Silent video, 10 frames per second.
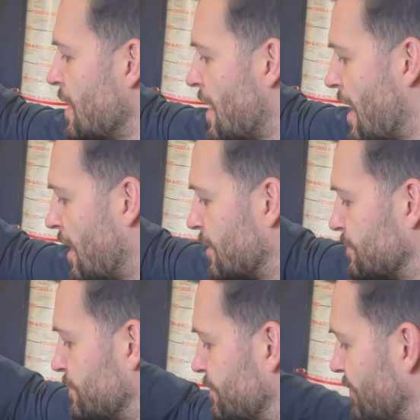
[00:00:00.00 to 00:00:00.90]

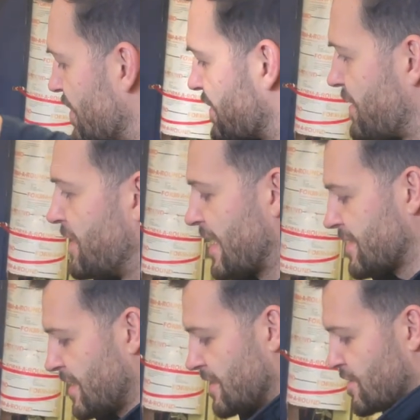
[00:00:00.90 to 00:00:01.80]
The next
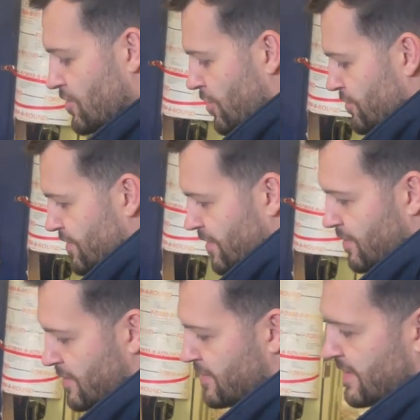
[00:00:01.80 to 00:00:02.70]
thing to note
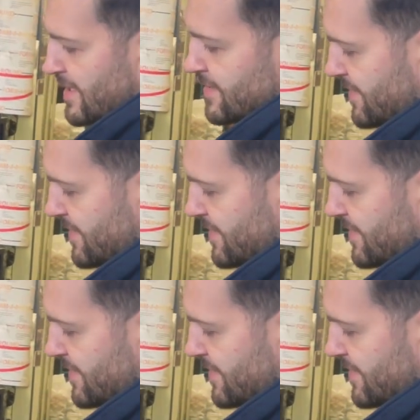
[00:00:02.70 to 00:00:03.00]
is